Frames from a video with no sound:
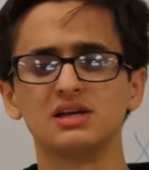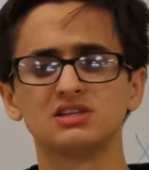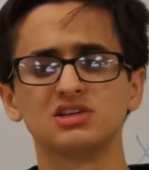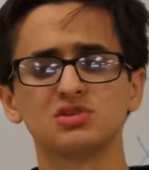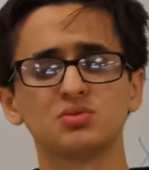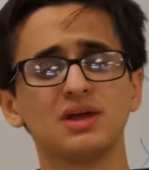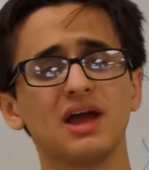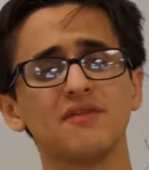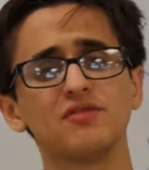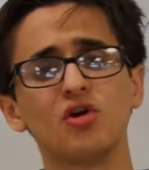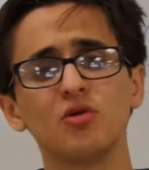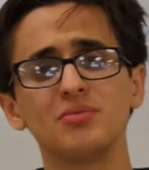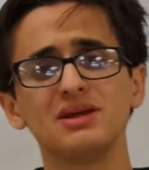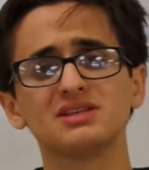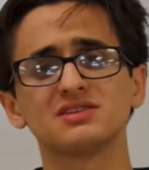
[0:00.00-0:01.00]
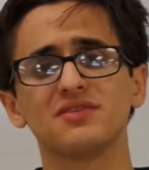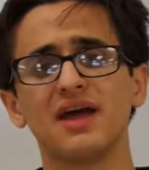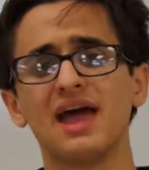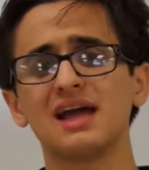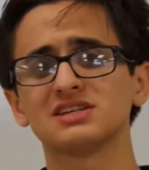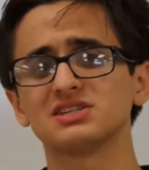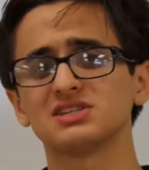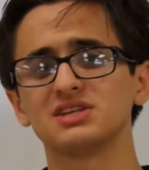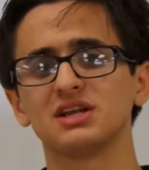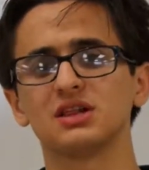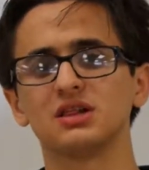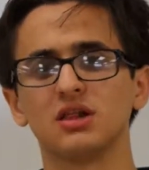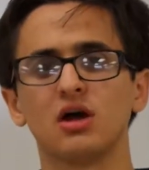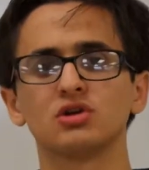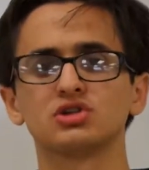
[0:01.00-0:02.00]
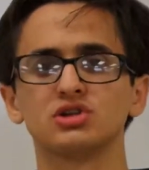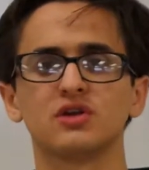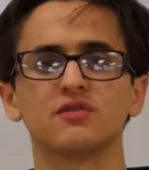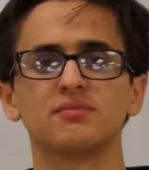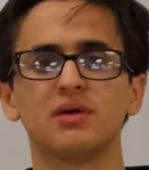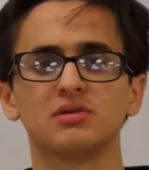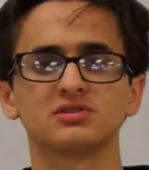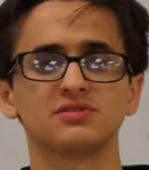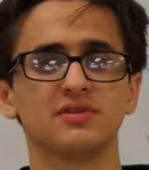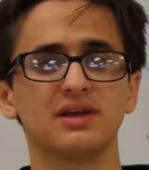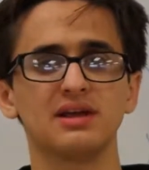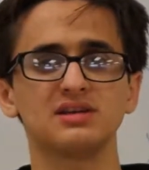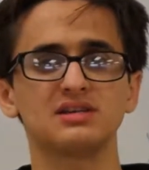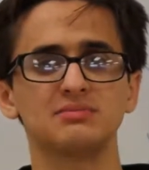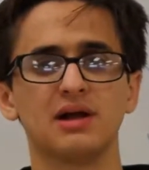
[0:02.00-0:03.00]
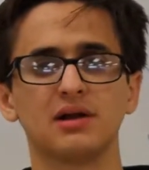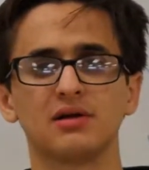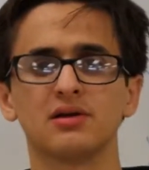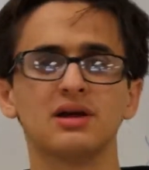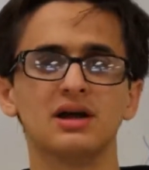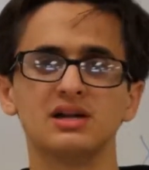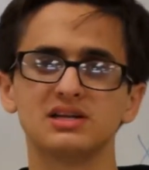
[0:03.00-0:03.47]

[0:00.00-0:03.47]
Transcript: since we have no means of accessing large enough amounts of antimatter